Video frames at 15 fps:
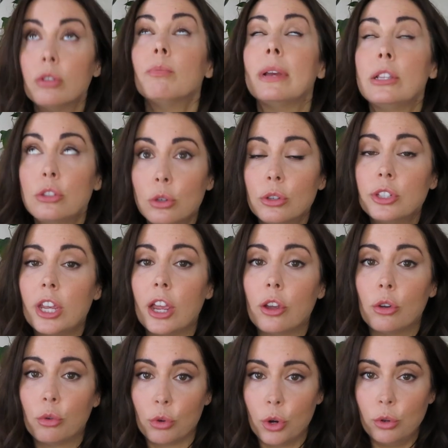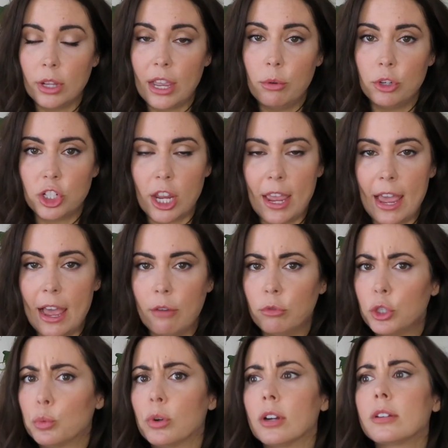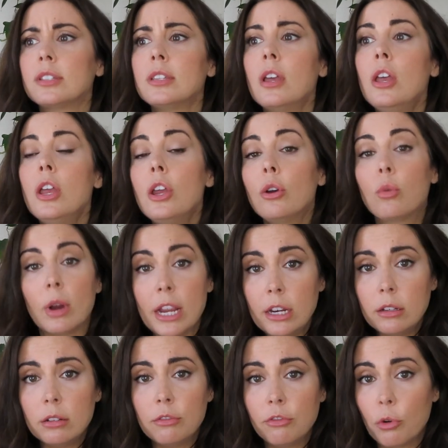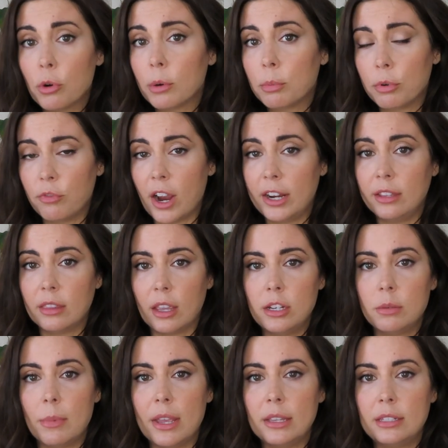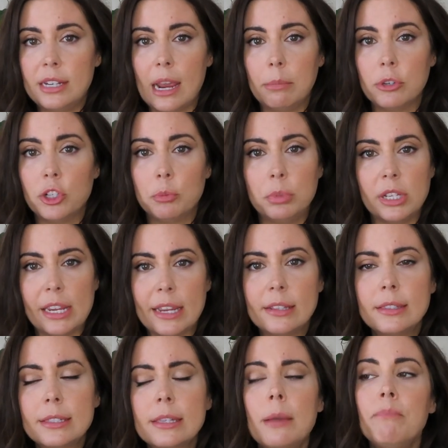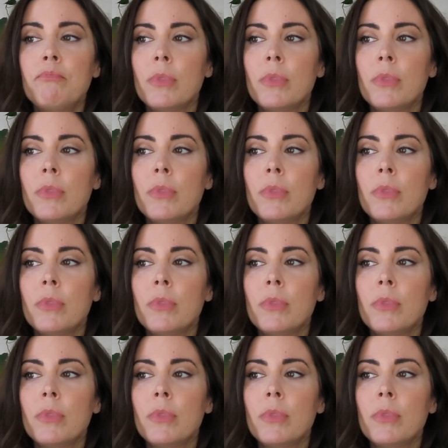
Soltech grow light, which I have, which works great for providing light to my established plants.